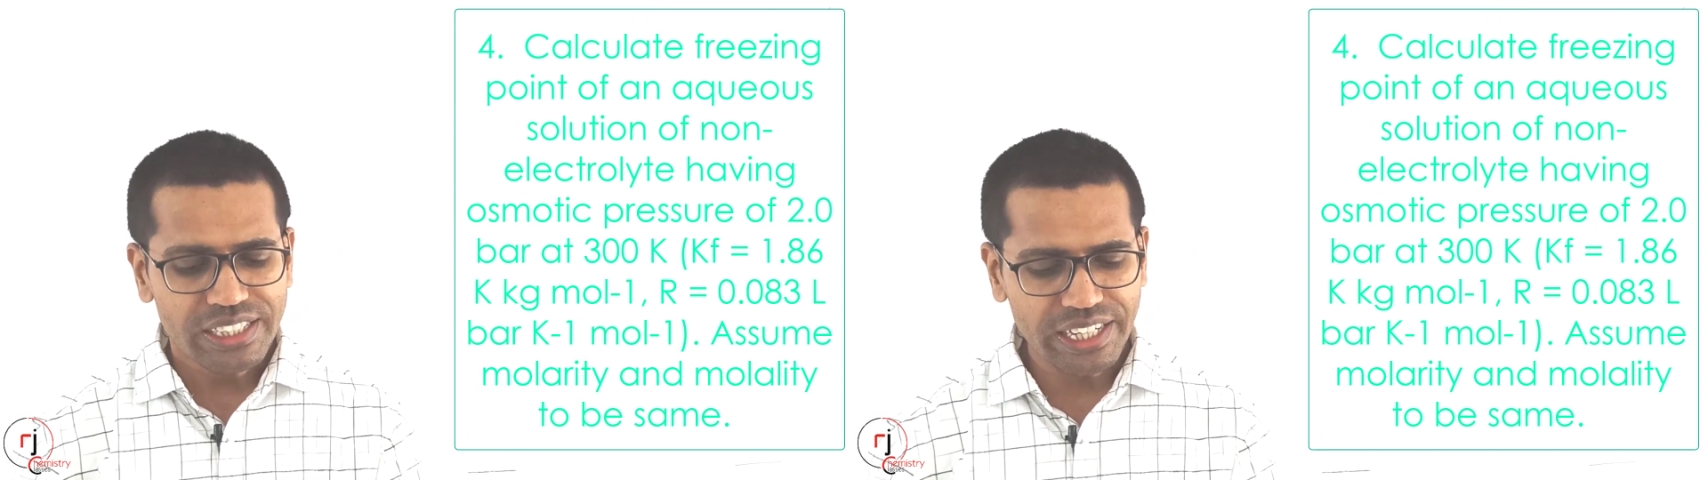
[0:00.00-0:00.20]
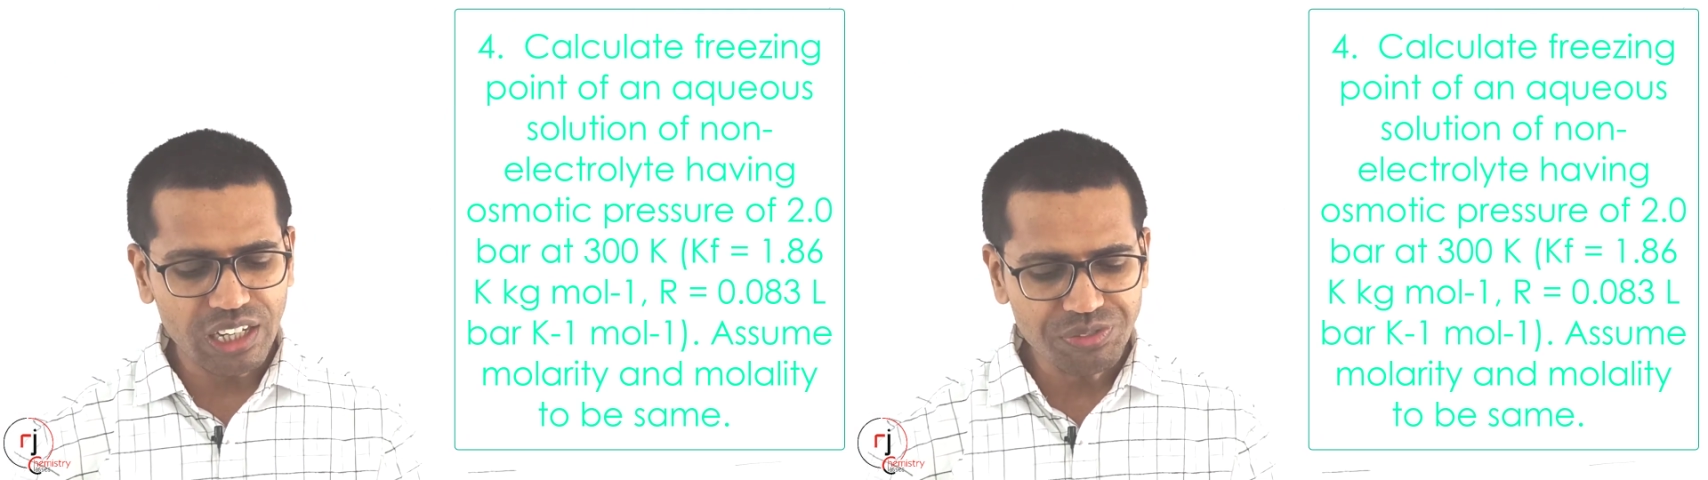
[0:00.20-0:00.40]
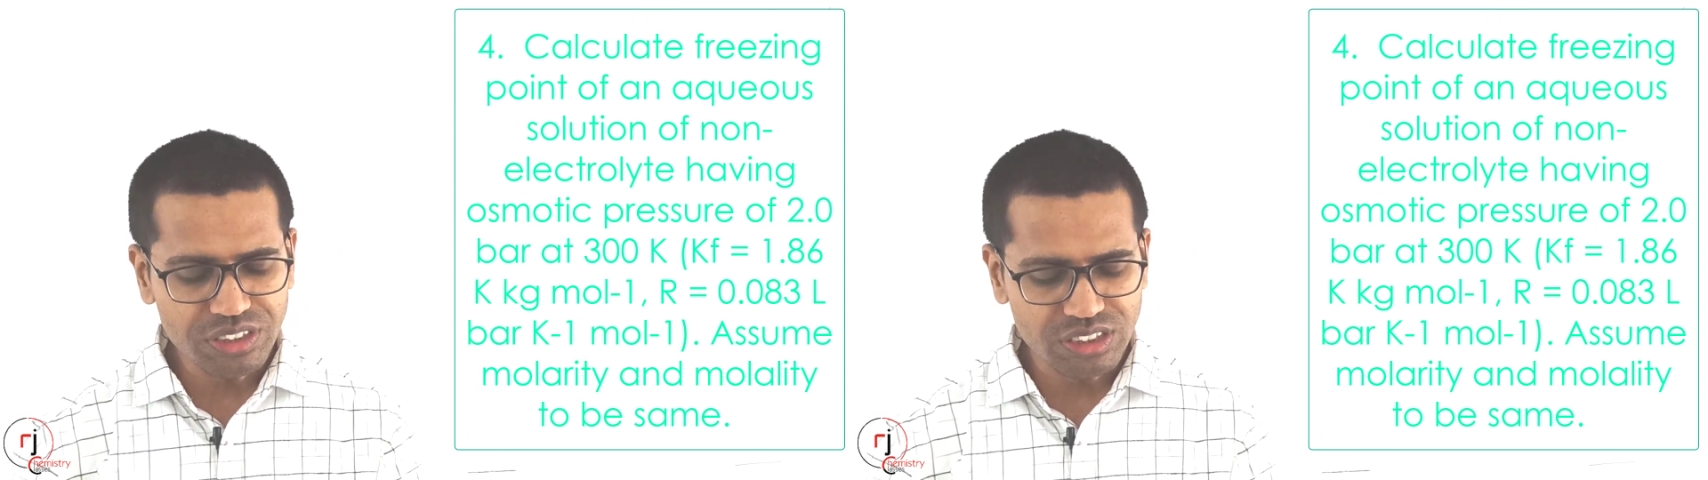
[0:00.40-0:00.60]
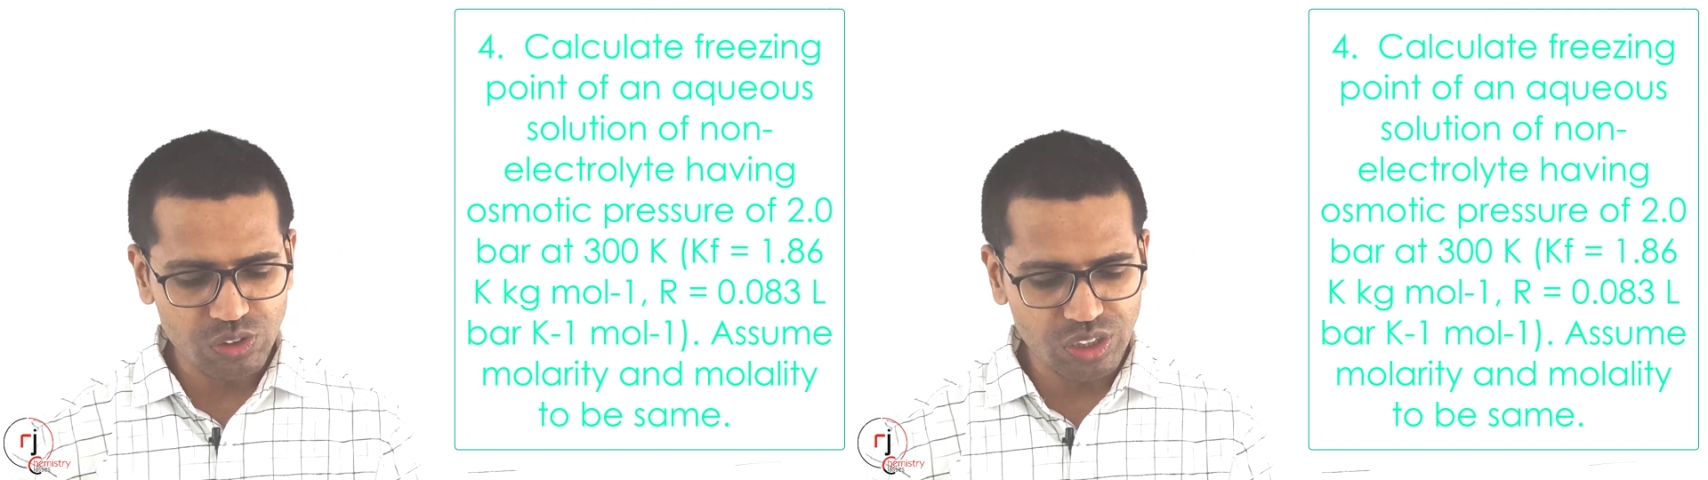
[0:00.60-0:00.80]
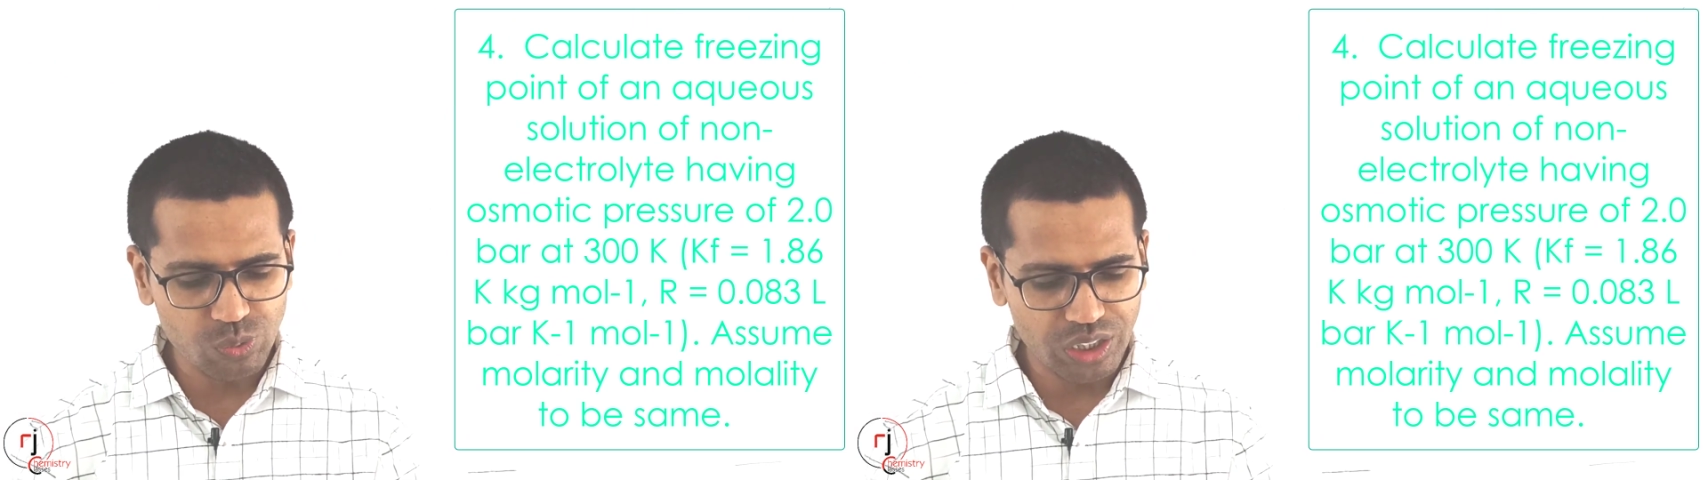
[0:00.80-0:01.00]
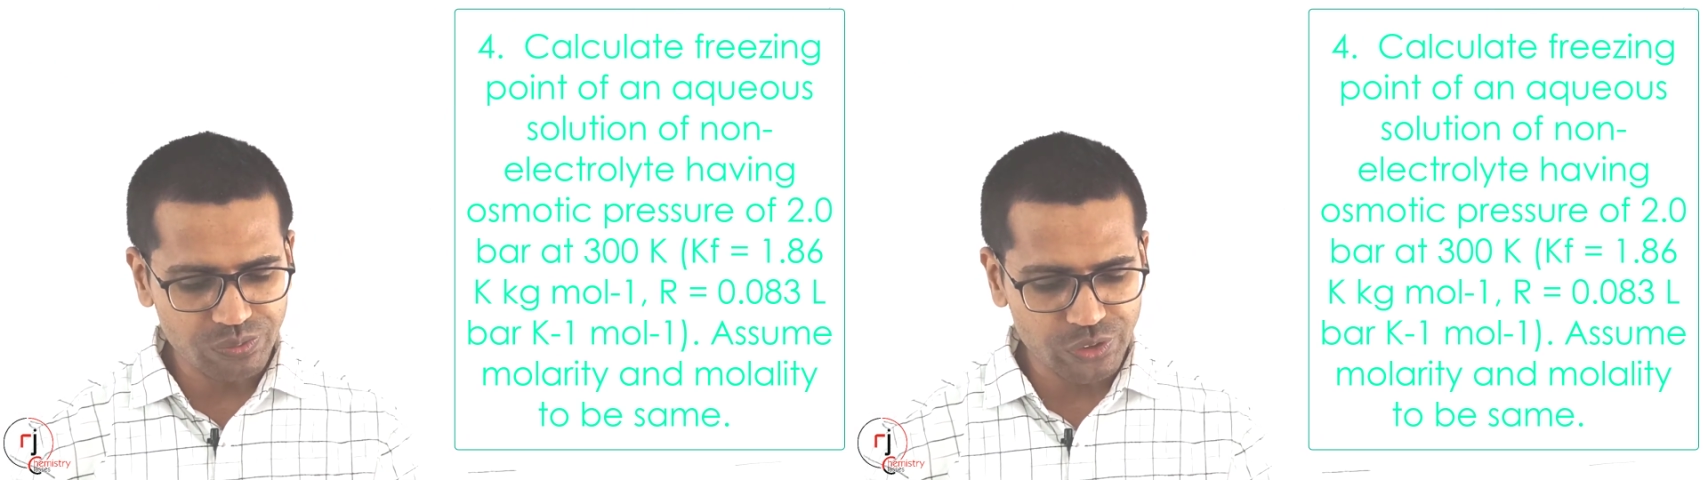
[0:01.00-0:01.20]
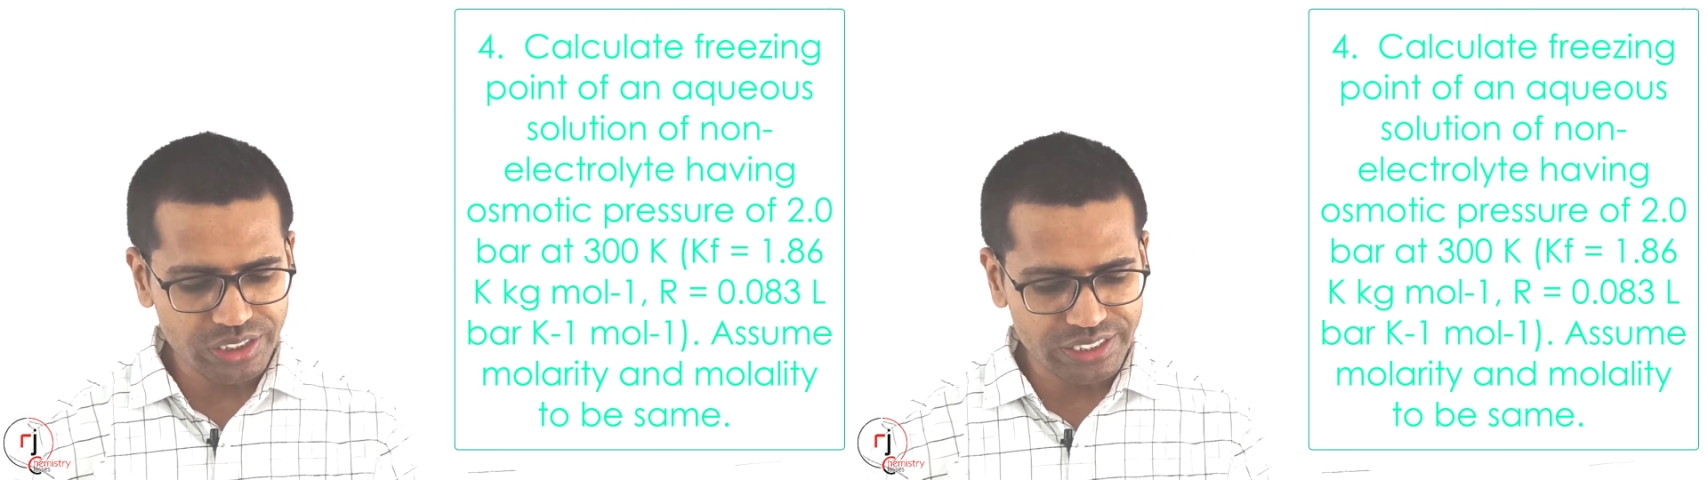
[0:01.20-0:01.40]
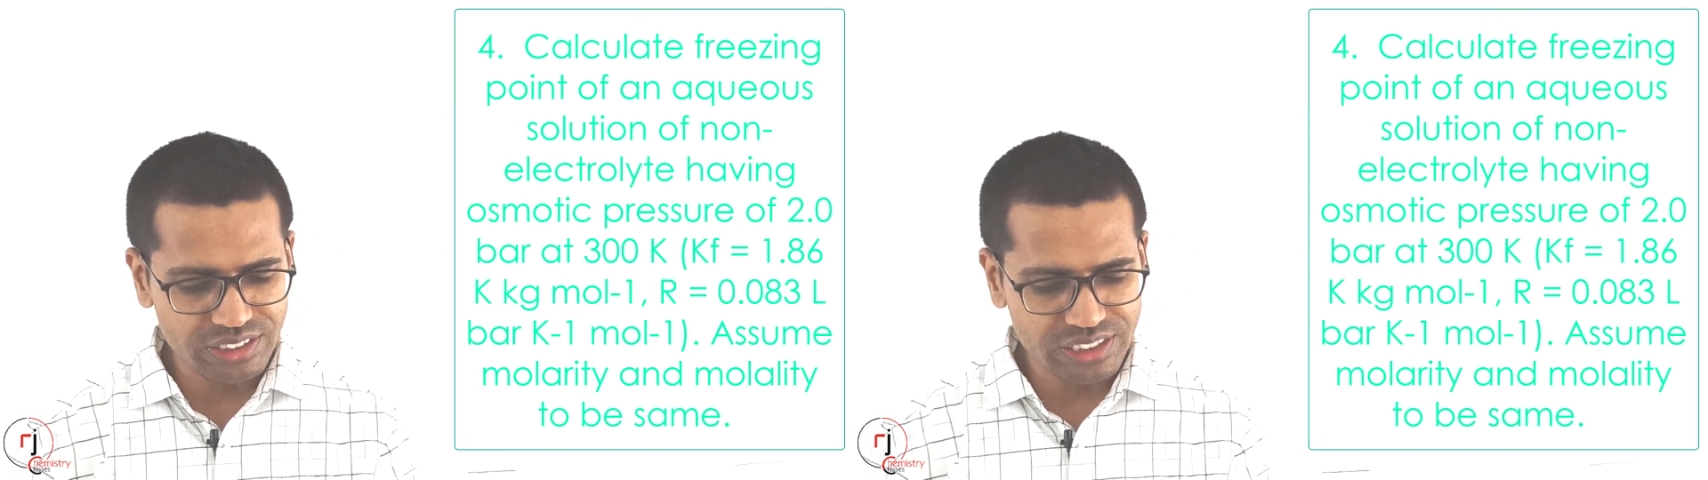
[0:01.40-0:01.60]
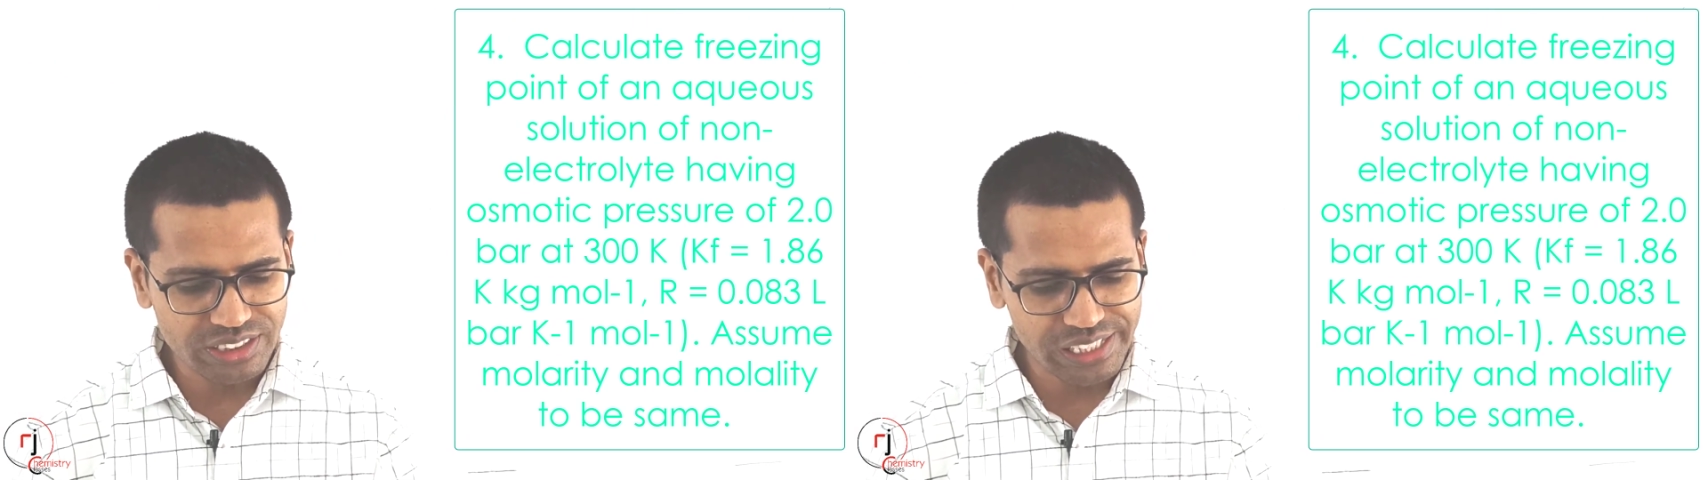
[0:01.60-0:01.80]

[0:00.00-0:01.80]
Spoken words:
Kf is given 1.86